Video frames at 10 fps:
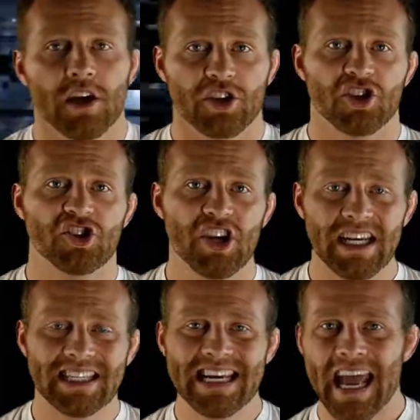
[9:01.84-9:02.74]

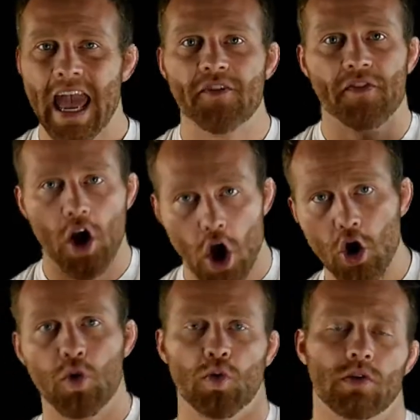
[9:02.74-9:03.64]

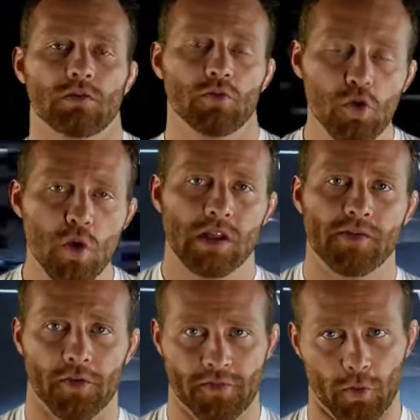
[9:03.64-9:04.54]
GTFO. Ooh, I love
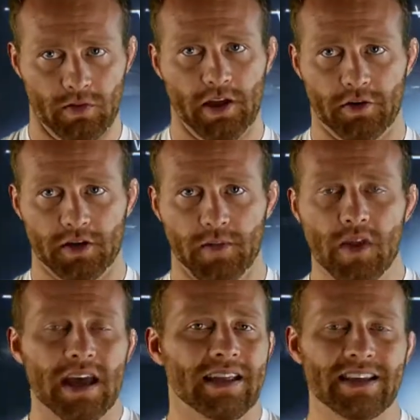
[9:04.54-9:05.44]
those 4 letters.
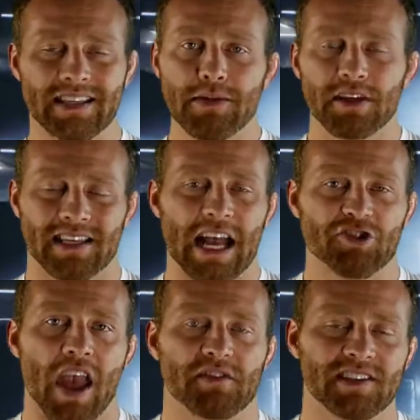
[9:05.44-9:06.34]
This game doesn't actually
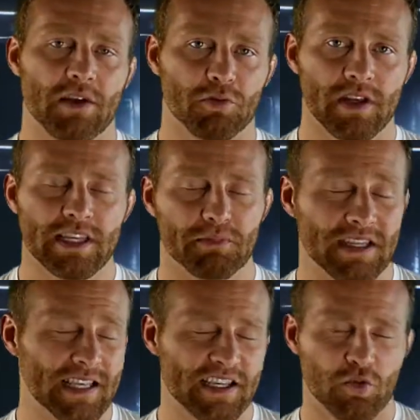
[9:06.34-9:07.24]
have a set release, but it
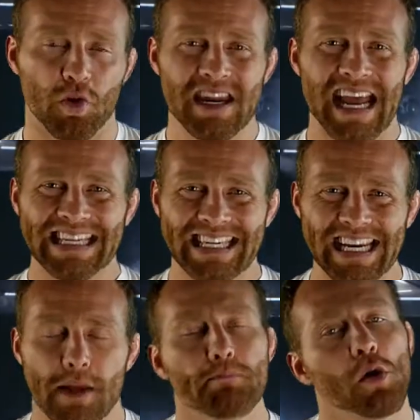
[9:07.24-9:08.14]
says 2019
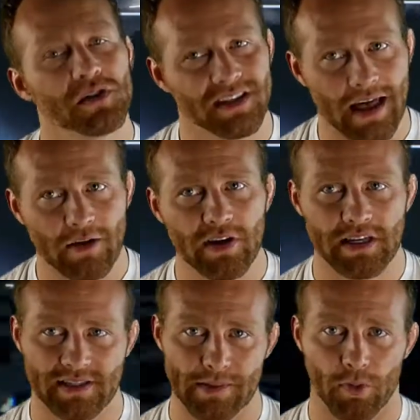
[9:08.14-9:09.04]
and most likely
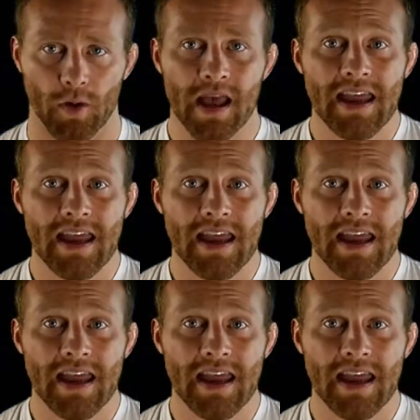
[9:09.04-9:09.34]
December.